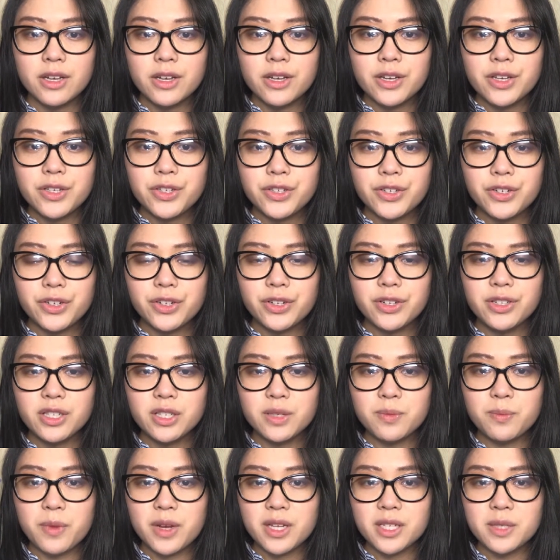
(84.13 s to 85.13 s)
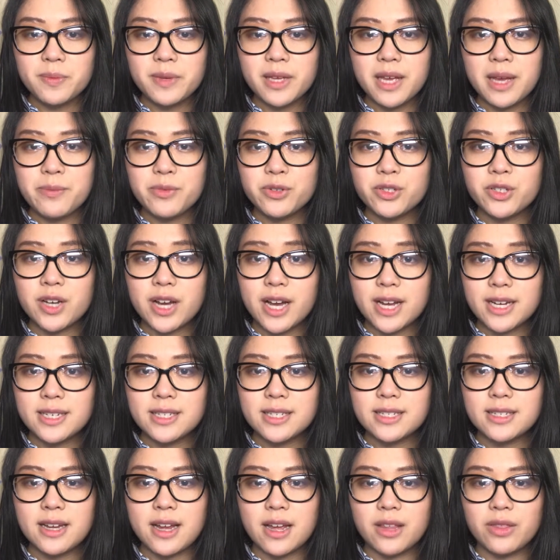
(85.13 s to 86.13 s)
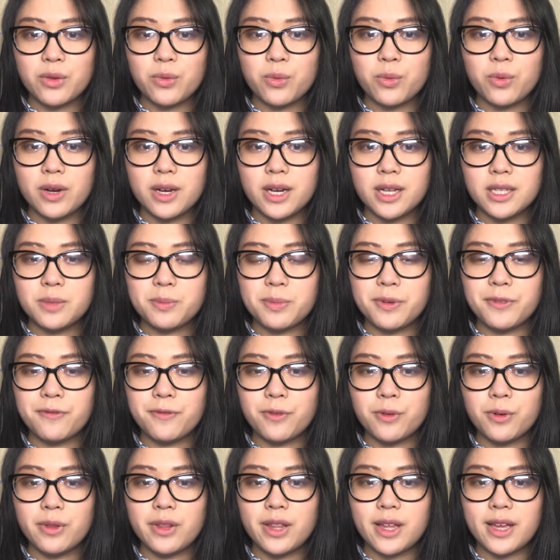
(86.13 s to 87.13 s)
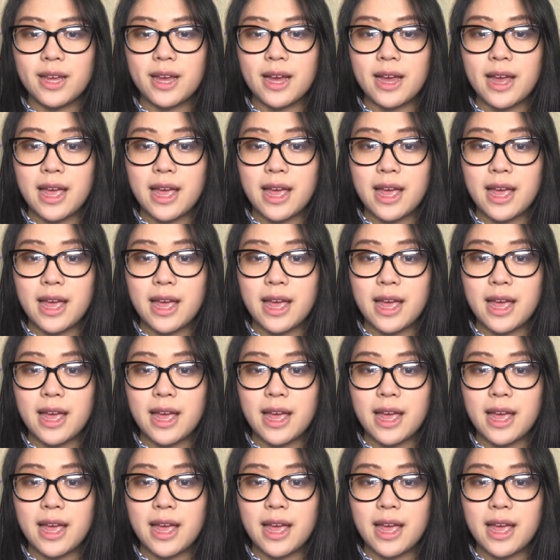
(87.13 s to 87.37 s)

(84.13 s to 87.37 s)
Students must be able to understand the words before they are